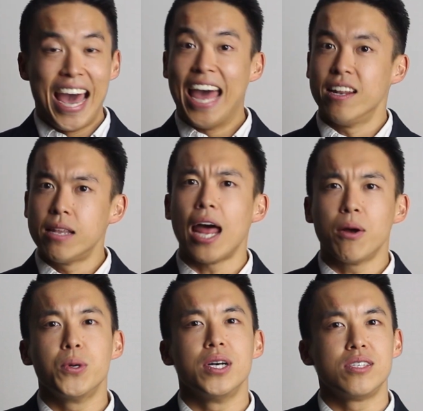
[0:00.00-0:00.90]
And
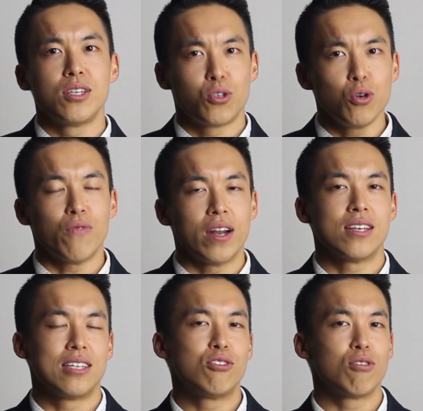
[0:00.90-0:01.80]
that was the truth, and
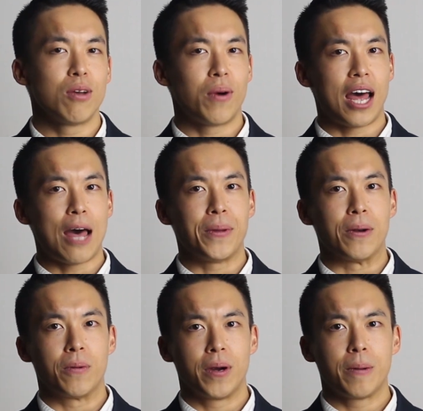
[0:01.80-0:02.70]
that's literally what
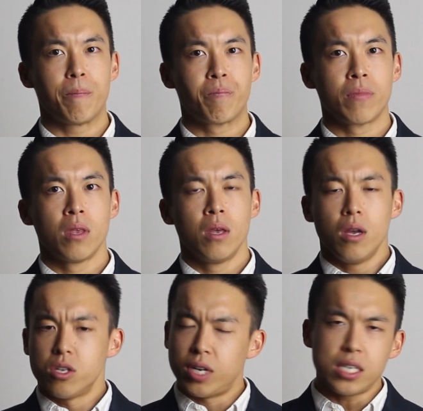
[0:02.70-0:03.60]
happened, right?
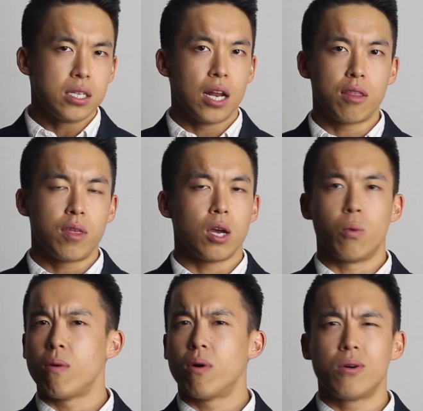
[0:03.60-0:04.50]
So that's another thing.
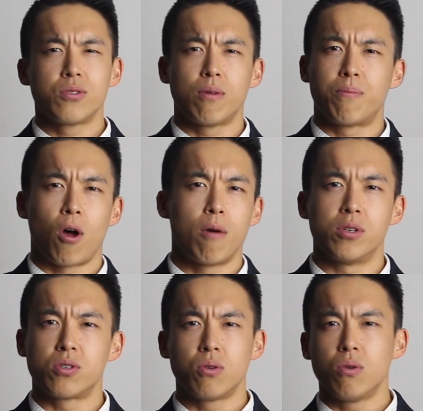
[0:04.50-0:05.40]
We were also brought up
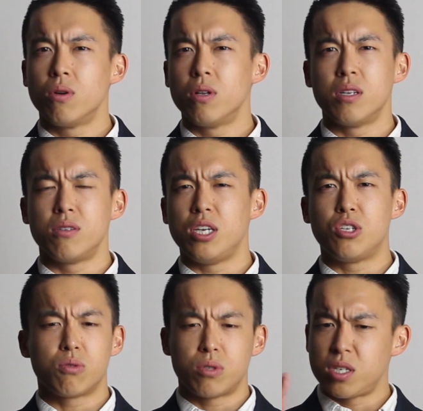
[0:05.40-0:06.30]
in school, and
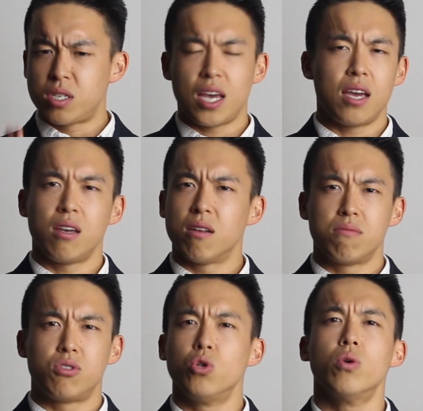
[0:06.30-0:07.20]
teachers would just say,
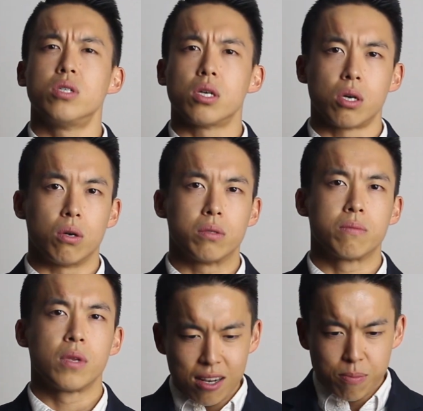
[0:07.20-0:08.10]
do as you're told.
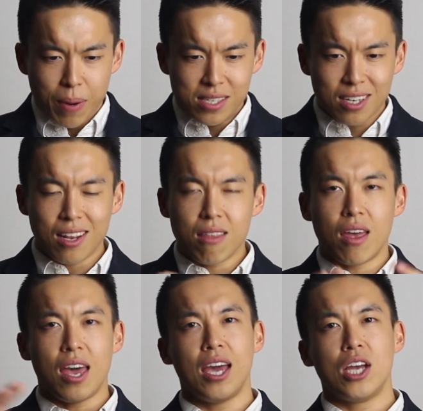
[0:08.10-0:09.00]
That's basically
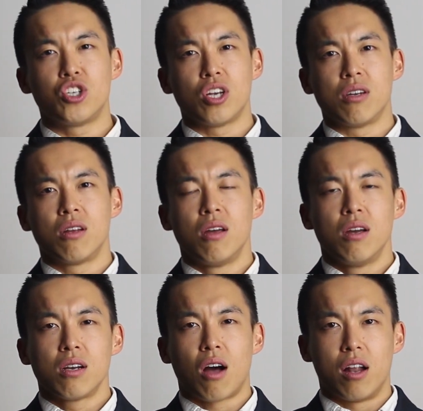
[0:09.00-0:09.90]
the Asian
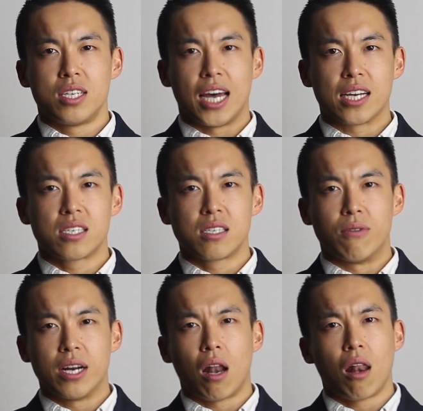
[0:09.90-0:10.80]
context,
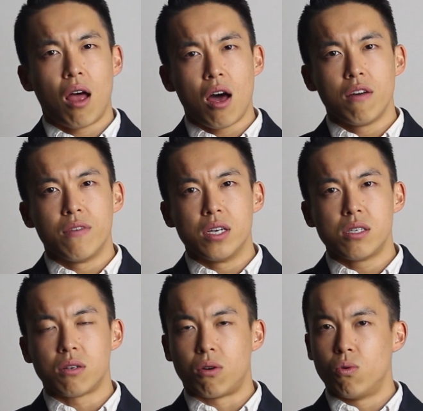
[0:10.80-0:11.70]
right? A lot of
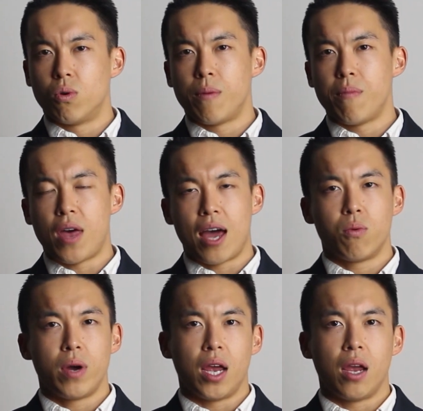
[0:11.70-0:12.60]
us grew up that
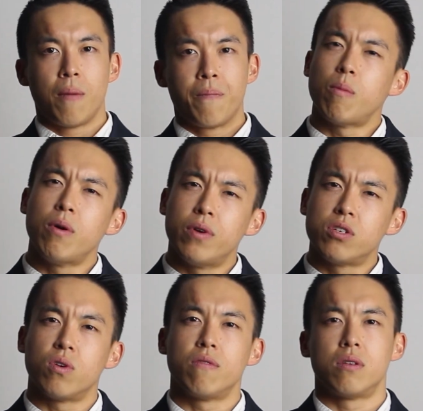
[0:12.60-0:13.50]
way. Some of
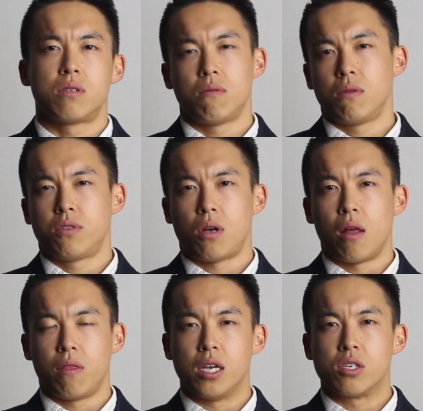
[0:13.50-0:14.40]
us were even
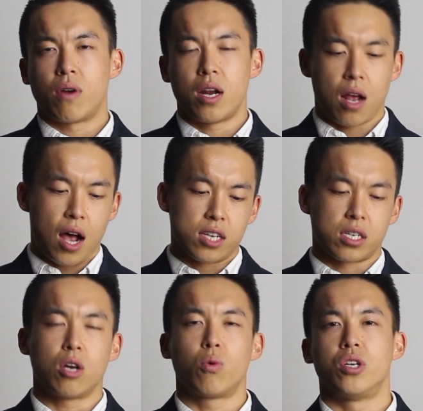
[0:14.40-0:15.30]
taught this, right?
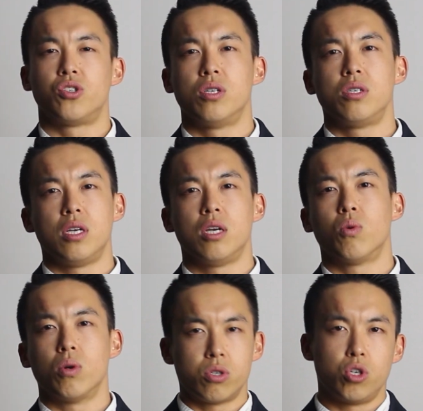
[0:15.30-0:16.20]
Asking questions
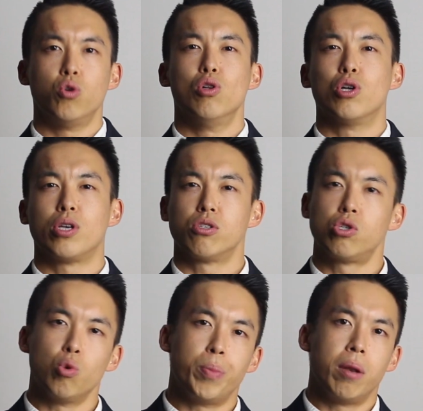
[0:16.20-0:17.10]
equals you looking
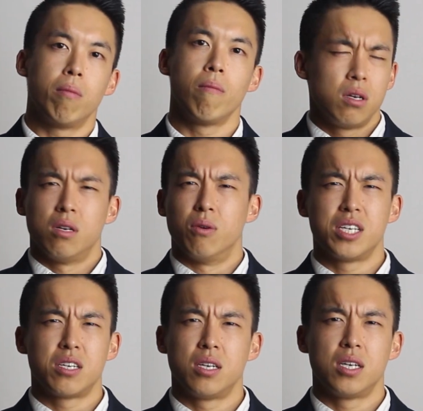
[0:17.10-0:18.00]
stupid.
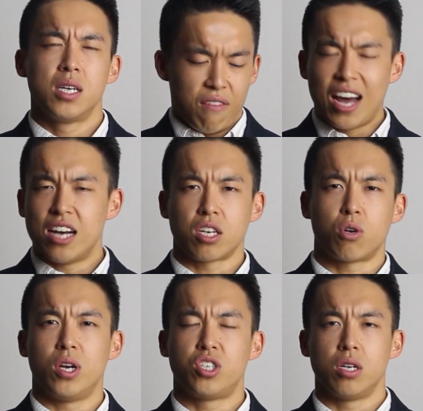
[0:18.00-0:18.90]
What? If I ask a
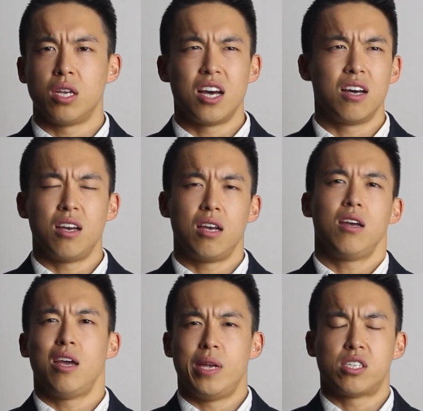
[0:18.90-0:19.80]
question,
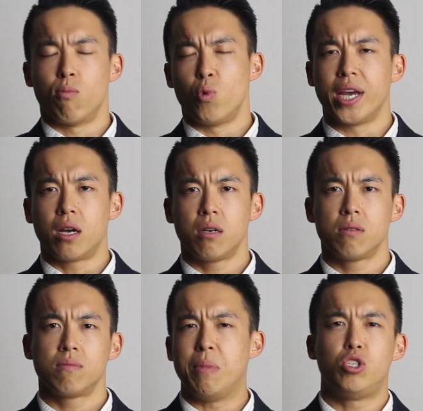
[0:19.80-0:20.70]
it means I'm weak.
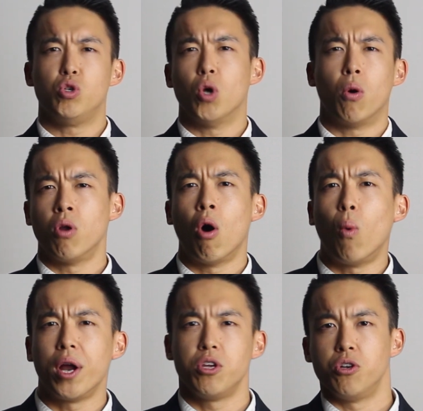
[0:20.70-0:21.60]
It means you don't know
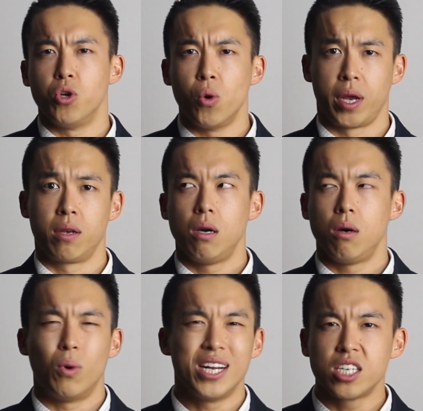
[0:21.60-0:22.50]
what you're doing.
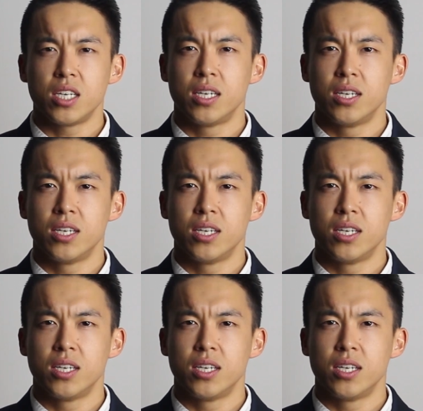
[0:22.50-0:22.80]
What?